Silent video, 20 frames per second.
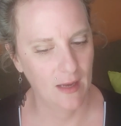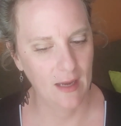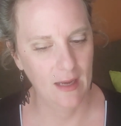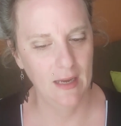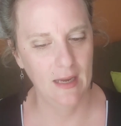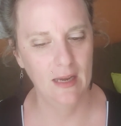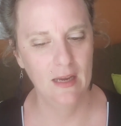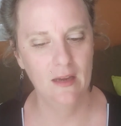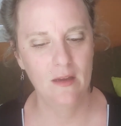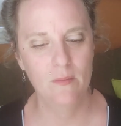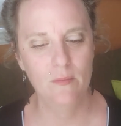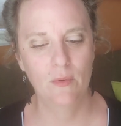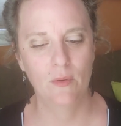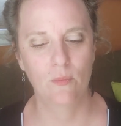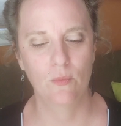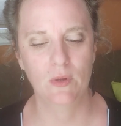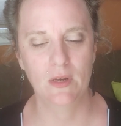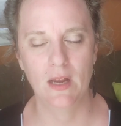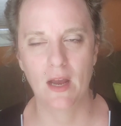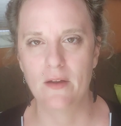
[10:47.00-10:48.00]
I am
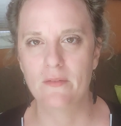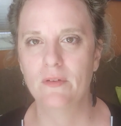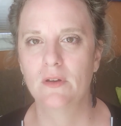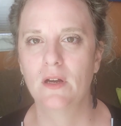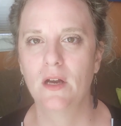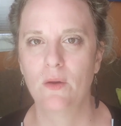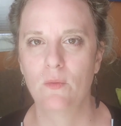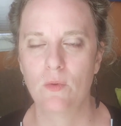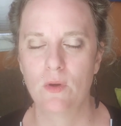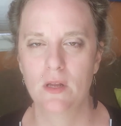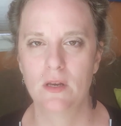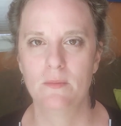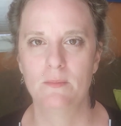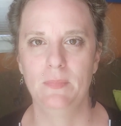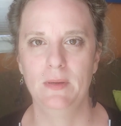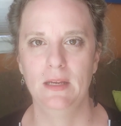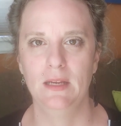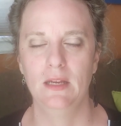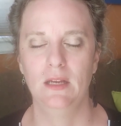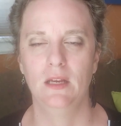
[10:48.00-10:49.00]
whatever I want to
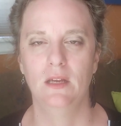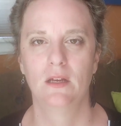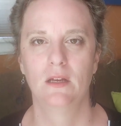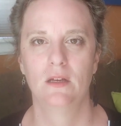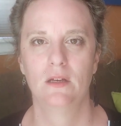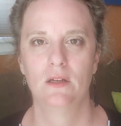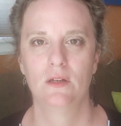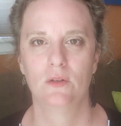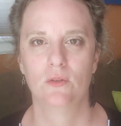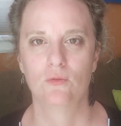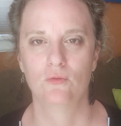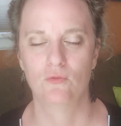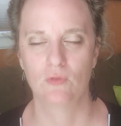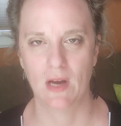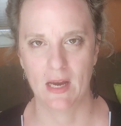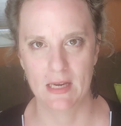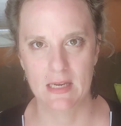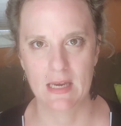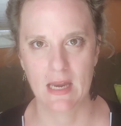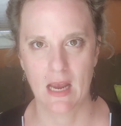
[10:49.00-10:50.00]
be
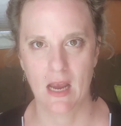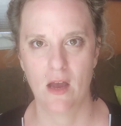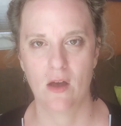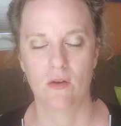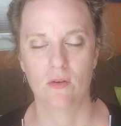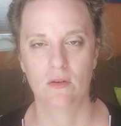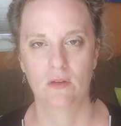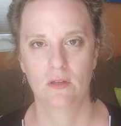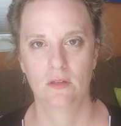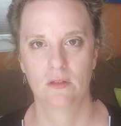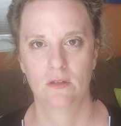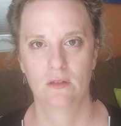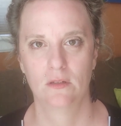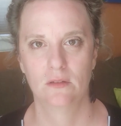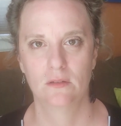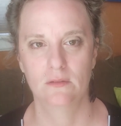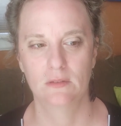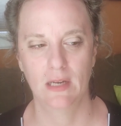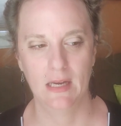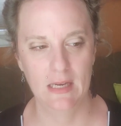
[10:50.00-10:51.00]
right now.
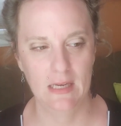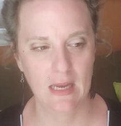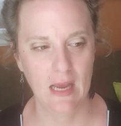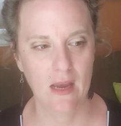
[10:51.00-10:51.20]
Right